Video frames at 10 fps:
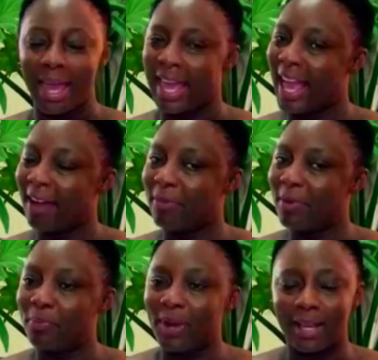Hey, I've
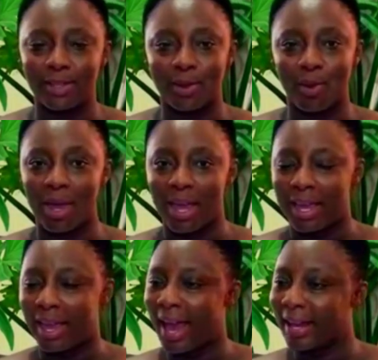been blessed. So
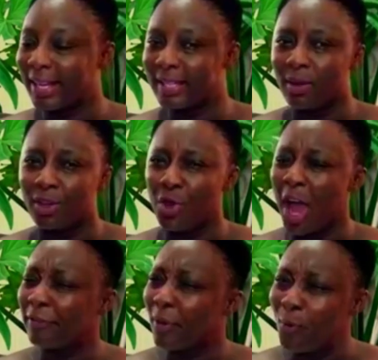you
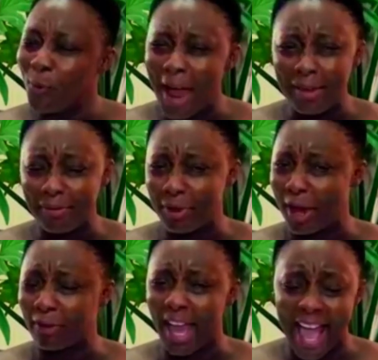have a wife,
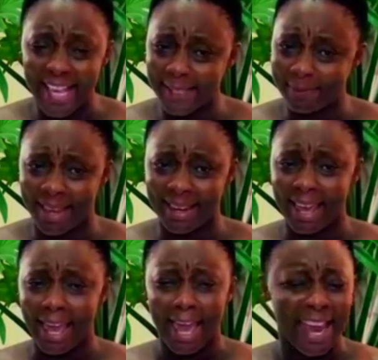you have a husband,
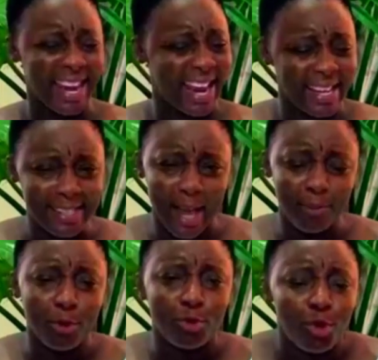and
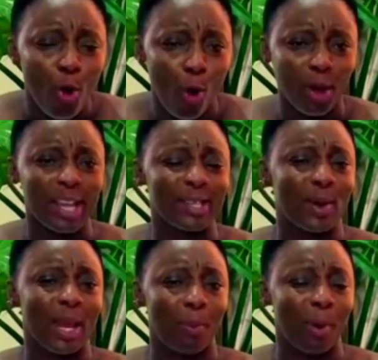anytime you talk, it's
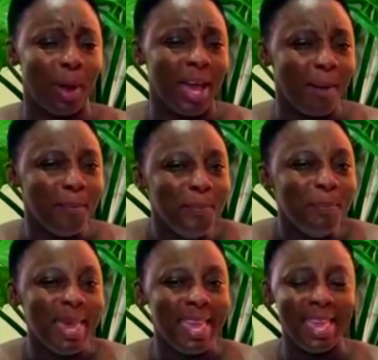all about
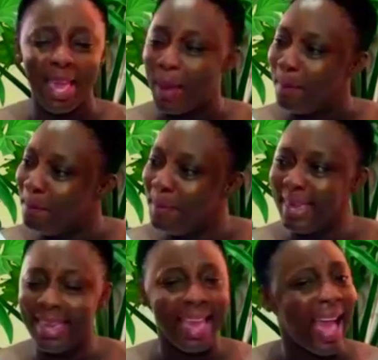me,
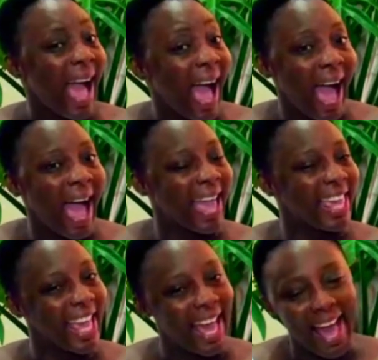I.